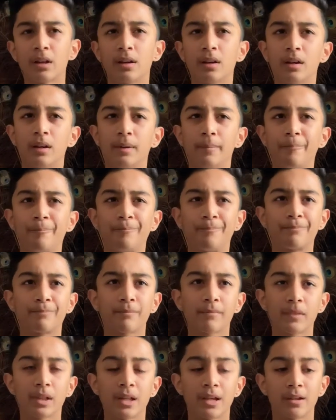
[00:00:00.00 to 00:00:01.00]

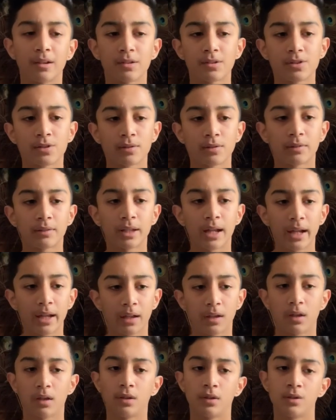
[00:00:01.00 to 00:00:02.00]
So
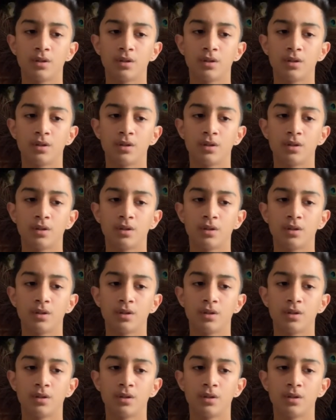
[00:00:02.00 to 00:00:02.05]
like